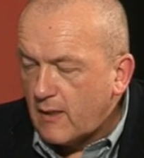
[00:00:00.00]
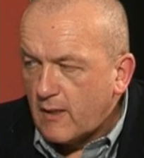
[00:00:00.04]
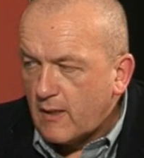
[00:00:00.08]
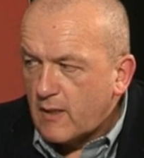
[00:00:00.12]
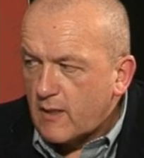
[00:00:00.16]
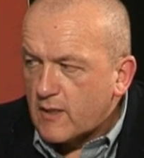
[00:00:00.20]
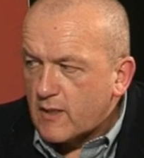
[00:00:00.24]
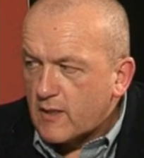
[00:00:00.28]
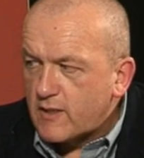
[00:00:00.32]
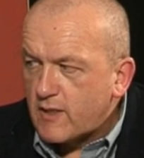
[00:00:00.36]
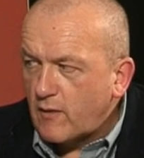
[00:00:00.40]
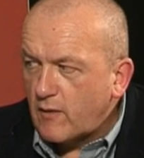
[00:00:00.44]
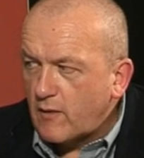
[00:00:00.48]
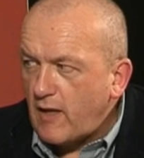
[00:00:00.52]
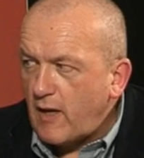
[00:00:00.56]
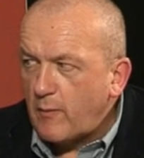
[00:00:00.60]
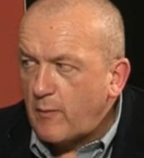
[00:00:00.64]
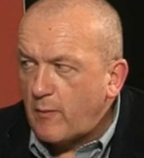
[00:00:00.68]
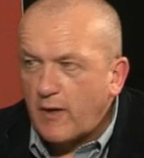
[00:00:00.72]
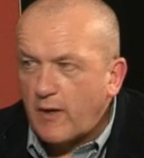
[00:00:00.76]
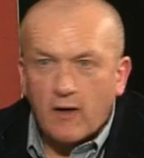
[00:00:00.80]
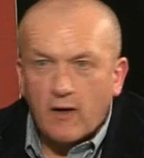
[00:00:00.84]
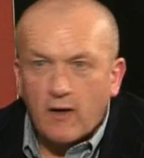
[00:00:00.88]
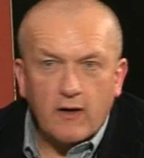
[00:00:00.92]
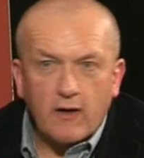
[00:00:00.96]
So there
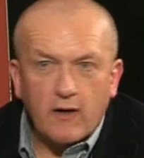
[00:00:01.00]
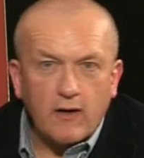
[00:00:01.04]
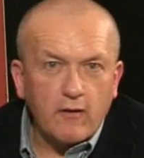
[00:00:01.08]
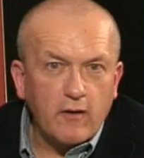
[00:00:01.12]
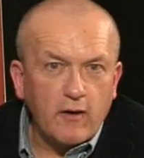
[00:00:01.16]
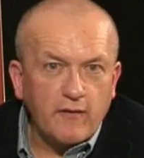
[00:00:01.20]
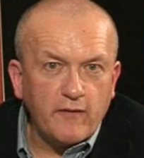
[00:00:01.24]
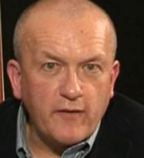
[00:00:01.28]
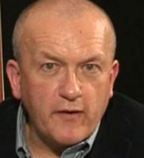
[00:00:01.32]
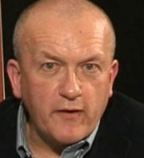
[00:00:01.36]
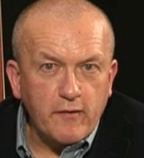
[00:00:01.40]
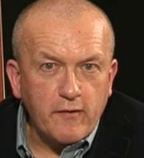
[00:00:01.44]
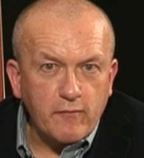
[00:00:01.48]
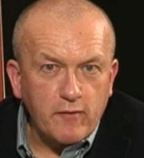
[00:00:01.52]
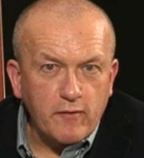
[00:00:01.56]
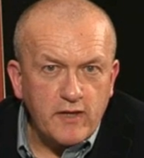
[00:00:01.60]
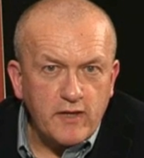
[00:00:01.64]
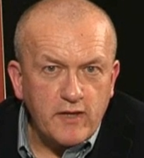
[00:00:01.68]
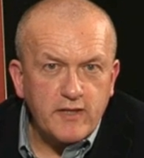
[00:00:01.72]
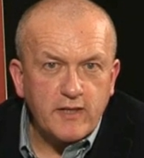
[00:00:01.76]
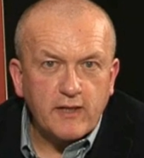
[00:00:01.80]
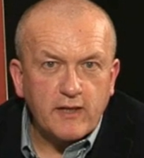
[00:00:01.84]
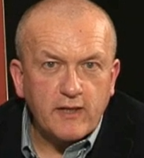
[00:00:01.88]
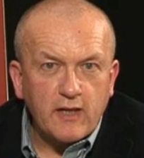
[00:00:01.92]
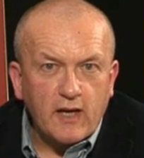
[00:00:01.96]
we are, a very
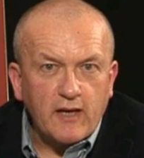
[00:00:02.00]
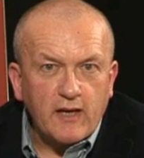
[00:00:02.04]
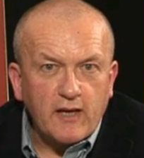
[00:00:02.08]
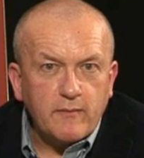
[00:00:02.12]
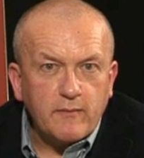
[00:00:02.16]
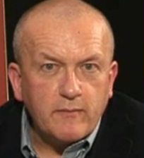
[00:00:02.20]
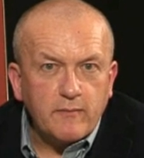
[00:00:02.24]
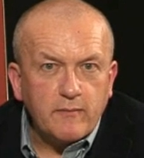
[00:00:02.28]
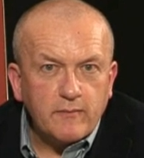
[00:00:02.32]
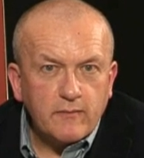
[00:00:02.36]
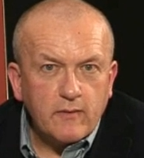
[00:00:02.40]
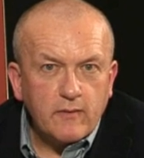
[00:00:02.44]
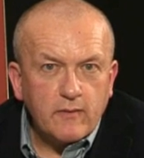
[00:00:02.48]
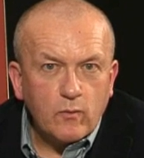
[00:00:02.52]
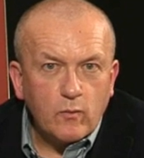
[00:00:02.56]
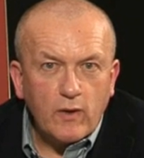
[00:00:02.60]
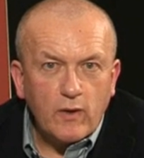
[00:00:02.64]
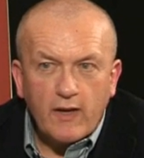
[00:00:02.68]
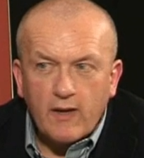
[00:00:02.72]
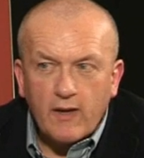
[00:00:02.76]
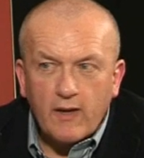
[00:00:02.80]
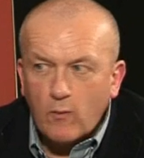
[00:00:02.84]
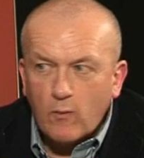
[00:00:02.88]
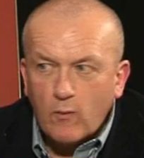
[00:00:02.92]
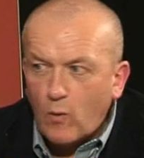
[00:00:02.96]
recent game
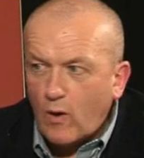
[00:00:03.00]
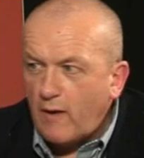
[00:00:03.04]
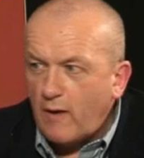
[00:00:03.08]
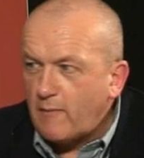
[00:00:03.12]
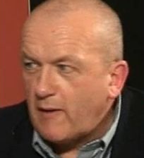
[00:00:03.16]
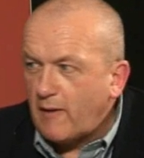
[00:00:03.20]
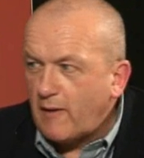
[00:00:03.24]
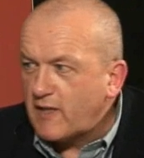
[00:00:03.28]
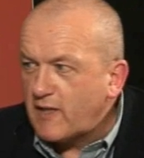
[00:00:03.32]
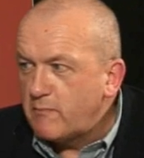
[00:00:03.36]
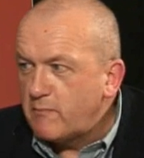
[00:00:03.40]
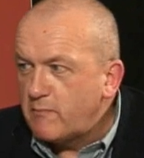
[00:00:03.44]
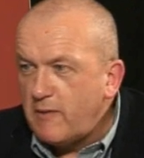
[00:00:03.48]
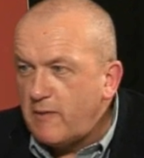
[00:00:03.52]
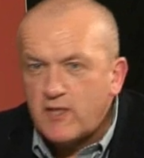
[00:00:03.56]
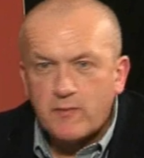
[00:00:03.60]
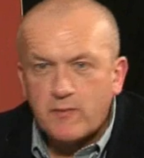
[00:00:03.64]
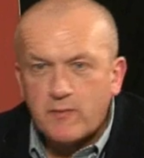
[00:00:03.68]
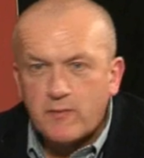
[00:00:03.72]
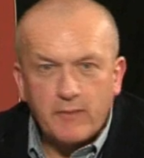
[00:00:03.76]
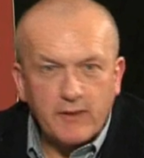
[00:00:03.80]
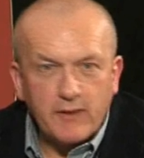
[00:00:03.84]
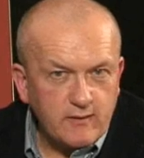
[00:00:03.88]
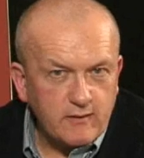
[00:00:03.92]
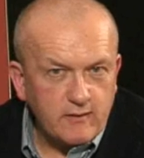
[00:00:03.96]
where white makes
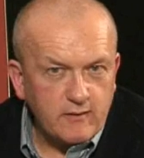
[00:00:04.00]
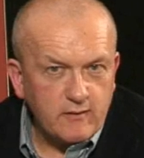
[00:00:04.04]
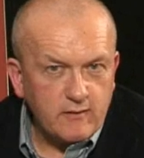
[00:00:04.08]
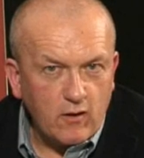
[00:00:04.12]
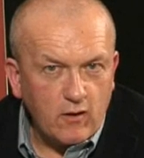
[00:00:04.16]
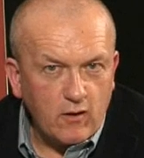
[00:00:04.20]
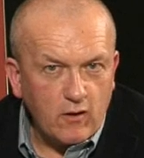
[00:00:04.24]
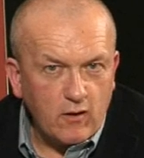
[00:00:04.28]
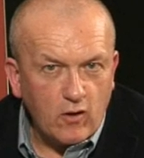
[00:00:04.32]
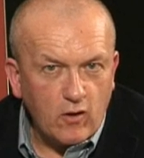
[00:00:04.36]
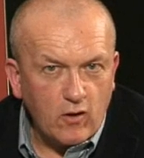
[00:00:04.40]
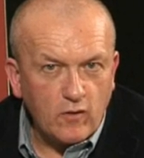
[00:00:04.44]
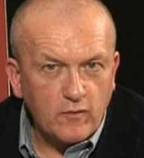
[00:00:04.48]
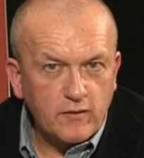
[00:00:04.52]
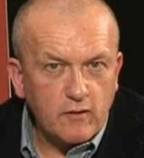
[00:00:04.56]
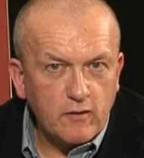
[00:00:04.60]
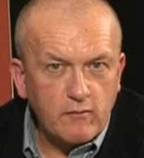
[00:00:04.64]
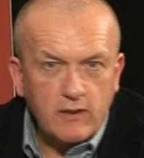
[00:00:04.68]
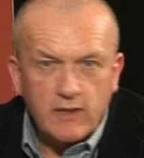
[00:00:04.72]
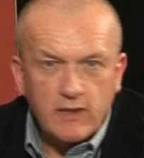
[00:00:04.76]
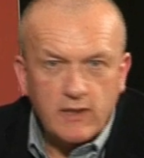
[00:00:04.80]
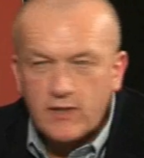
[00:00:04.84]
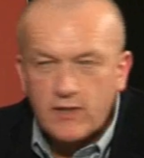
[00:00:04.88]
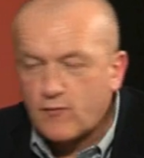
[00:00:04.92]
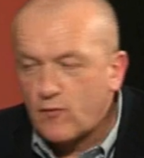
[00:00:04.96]
mincemeat of a
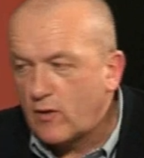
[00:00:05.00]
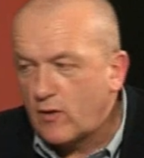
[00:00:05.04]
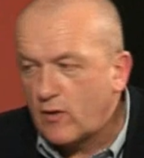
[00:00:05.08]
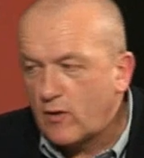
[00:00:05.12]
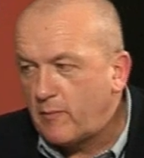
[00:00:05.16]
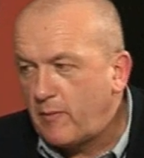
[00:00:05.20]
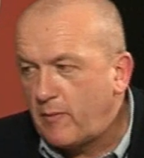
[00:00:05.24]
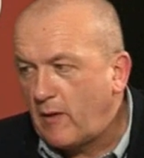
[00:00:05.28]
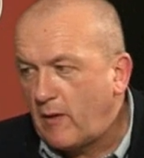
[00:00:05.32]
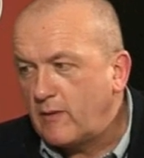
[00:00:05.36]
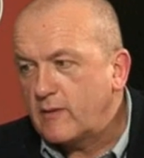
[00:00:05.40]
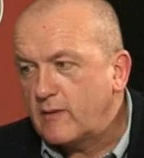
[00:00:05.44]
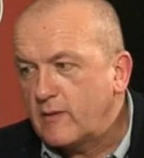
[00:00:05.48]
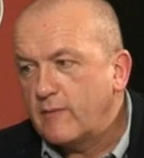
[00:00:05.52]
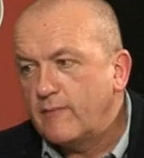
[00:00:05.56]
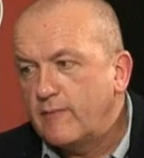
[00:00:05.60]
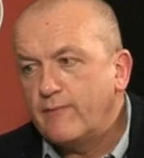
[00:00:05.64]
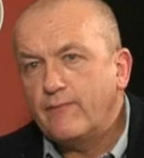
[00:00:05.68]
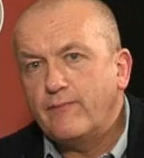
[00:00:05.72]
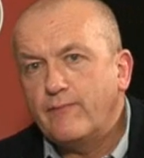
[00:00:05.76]
really strong opponent.